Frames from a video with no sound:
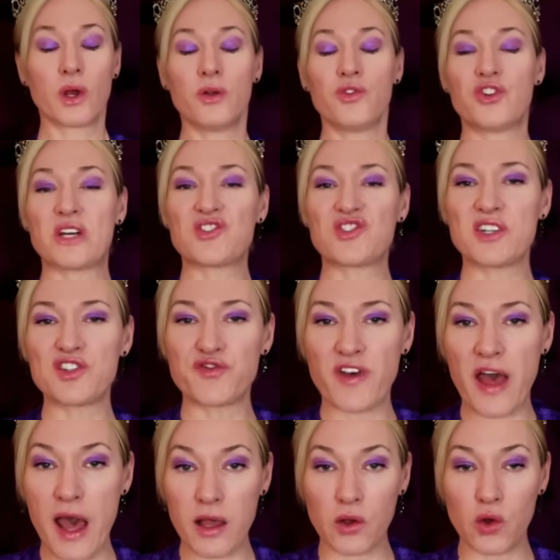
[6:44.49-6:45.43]
Justice
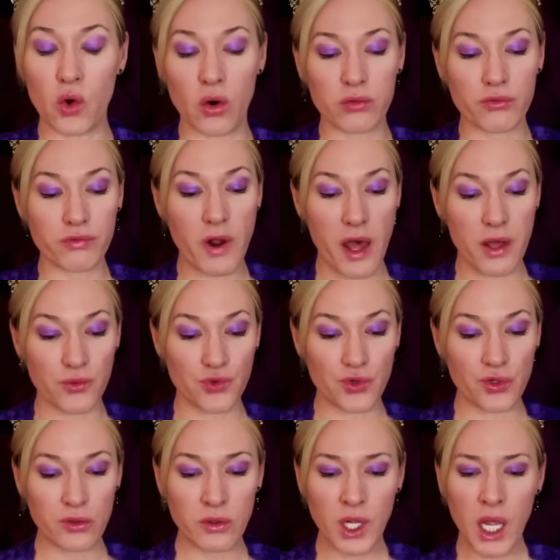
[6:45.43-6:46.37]
Fancourt
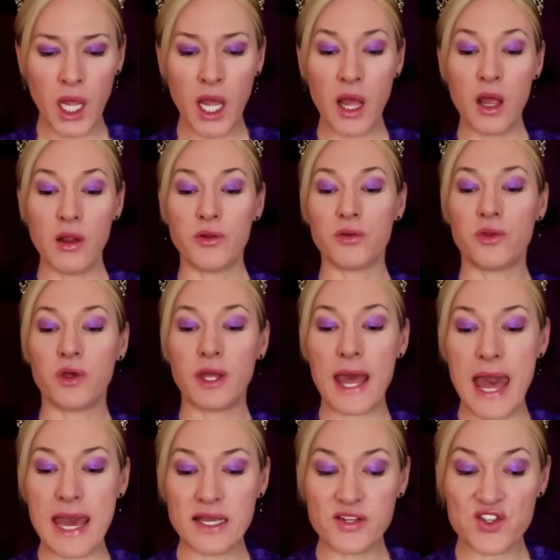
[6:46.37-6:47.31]
wrote that the
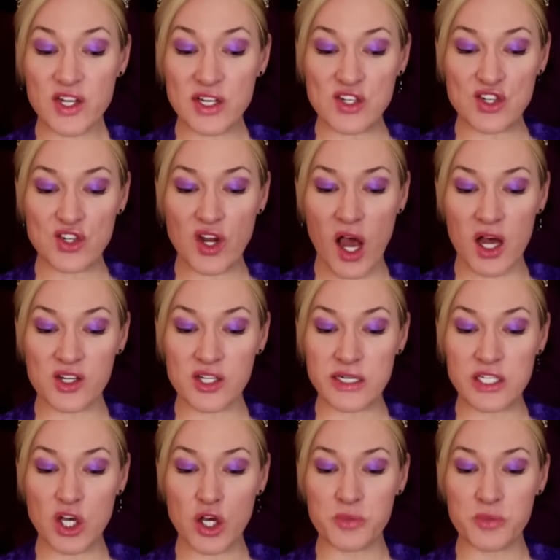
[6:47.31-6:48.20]
case is starting to